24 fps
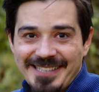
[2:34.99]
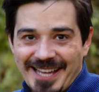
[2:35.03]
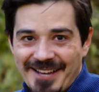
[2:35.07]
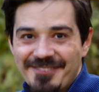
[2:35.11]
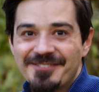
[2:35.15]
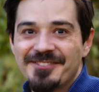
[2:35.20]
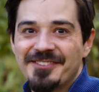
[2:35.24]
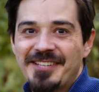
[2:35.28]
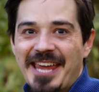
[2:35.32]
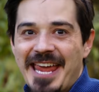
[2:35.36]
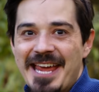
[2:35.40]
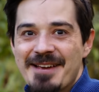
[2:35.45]

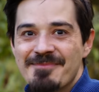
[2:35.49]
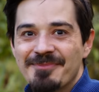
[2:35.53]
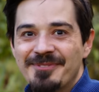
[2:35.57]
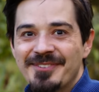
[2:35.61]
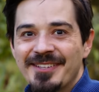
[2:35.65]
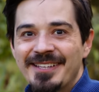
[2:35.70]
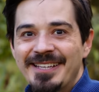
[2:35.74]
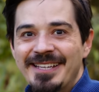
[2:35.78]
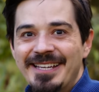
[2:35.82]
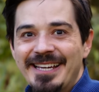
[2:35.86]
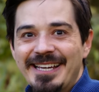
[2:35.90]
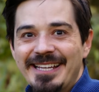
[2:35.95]
loves
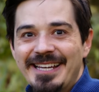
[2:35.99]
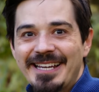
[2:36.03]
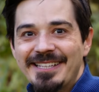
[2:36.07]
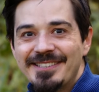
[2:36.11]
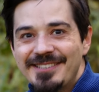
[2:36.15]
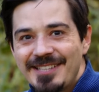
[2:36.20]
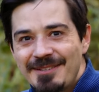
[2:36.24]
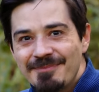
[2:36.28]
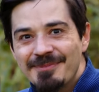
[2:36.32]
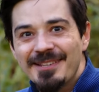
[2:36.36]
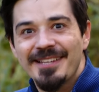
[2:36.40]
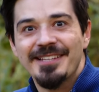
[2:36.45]
games, and it
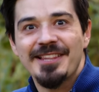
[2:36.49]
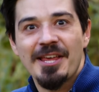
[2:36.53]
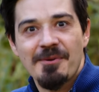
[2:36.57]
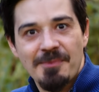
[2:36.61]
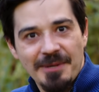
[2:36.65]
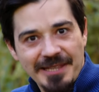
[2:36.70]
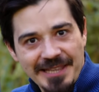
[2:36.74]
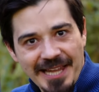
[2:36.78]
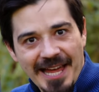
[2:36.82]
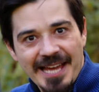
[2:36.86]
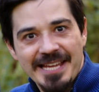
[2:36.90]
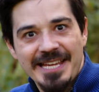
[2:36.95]
seems like they
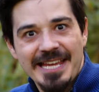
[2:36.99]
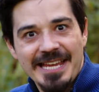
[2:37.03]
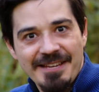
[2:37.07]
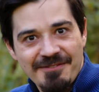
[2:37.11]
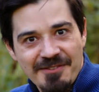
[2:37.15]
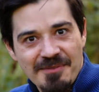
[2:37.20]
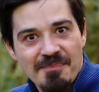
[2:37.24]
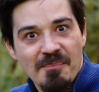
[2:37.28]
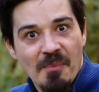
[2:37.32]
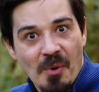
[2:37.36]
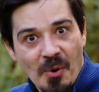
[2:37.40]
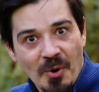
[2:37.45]
would like
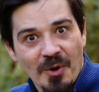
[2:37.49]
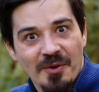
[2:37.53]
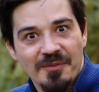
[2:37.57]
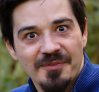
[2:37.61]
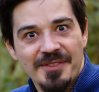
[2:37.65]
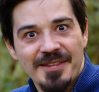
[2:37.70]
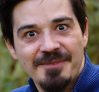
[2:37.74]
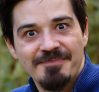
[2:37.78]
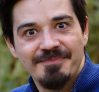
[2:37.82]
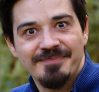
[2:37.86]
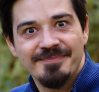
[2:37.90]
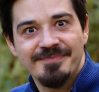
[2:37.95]
even more
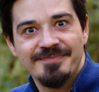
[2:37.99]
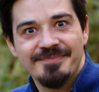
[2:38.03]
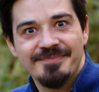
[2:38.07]
of them.